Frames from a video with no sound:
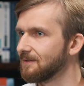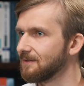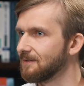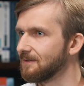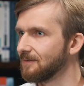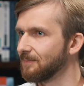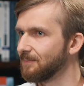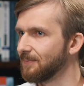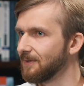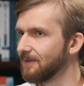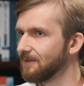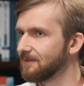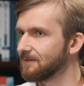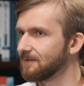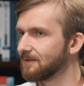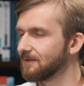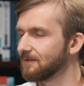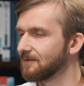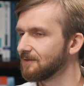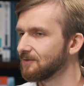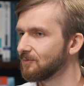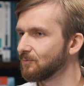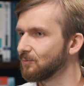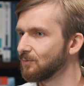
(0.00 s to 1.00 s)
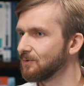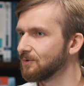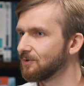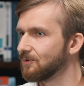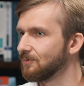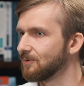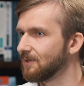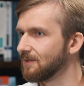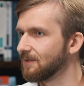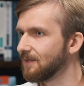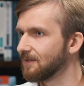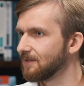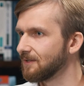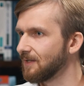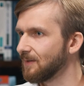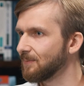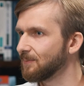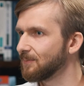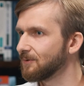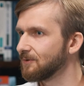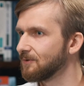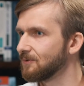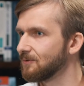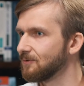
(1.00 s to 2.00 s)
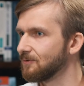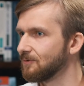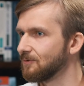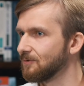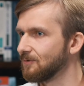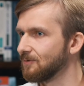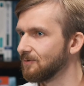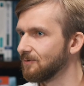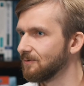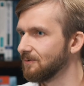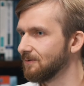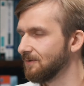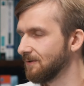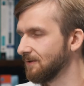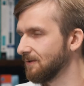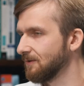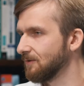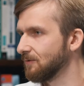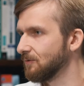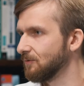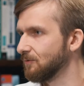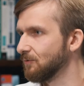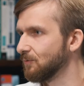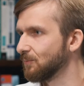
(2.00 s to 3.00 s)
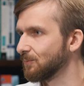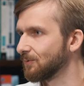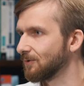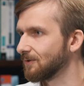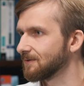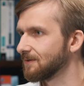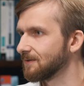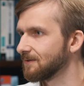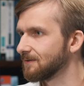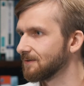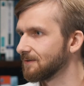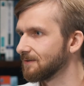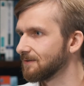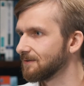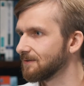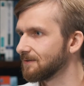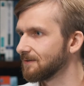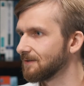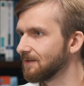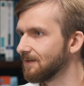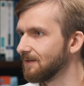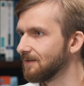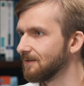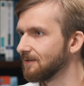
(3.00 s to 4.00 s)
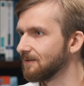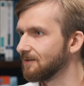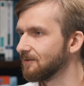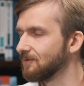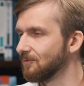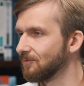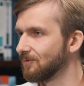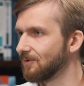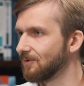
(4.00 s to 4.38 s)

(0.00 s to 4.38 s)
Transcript: the pace at which you can adapt to new processes and new